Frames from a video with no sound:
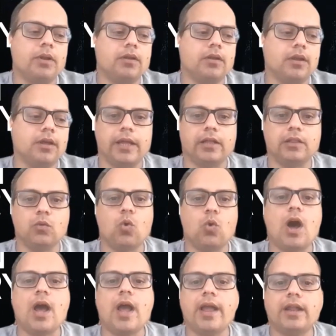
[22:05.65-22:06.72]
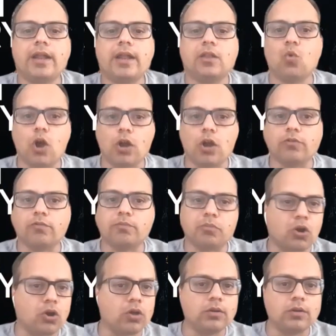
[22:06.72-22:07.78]
but like the why and the what of
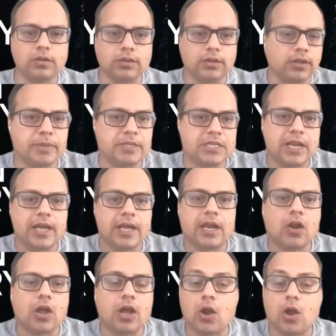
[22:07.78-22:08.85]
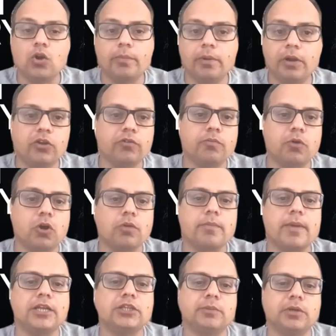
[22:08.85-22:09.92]
product is basically like an accountability of
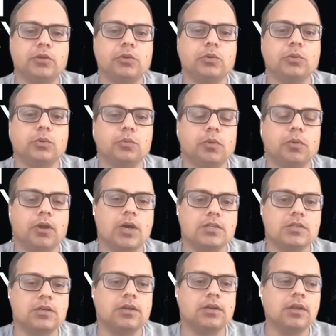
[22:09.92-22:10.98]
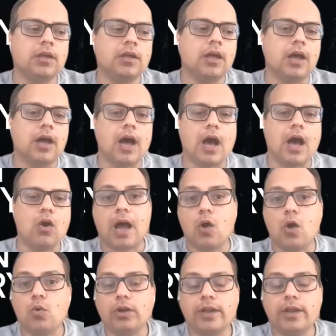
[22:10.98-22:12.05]
product management to answer
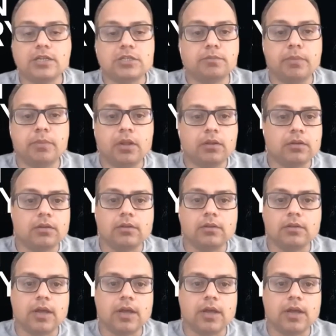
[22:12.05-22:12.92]
how it gets built,